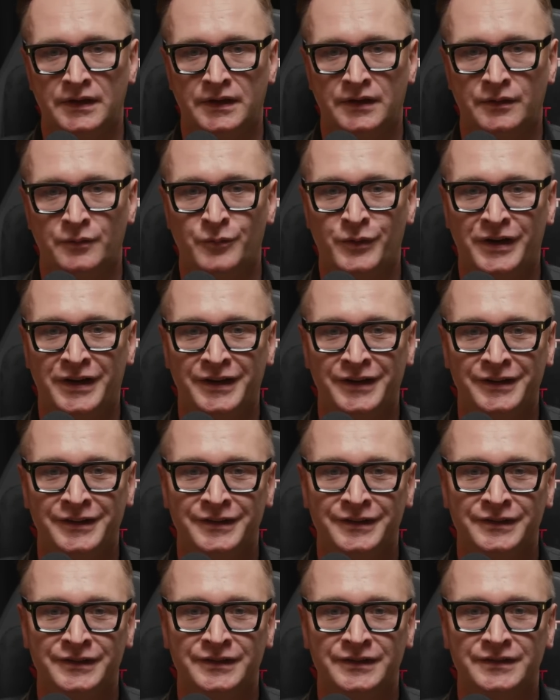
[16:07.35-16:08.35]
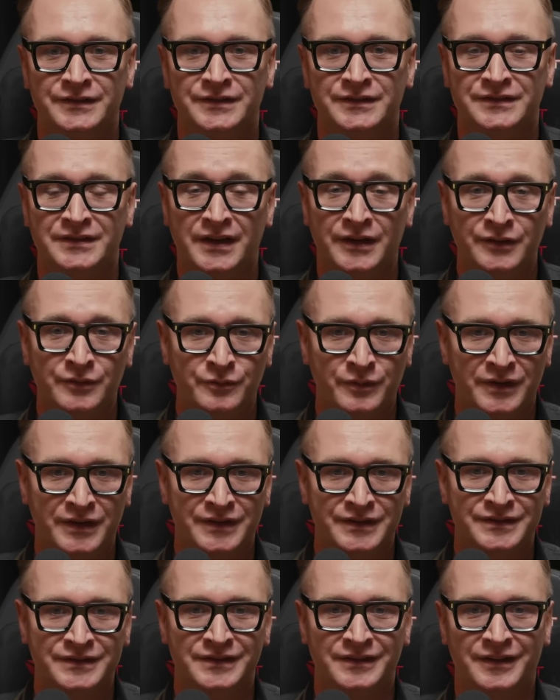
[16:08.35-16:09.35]
while side
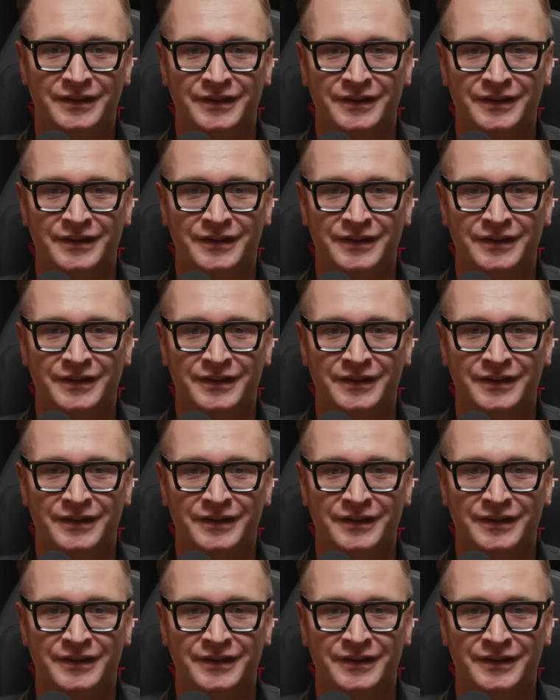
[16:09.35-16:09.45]
quests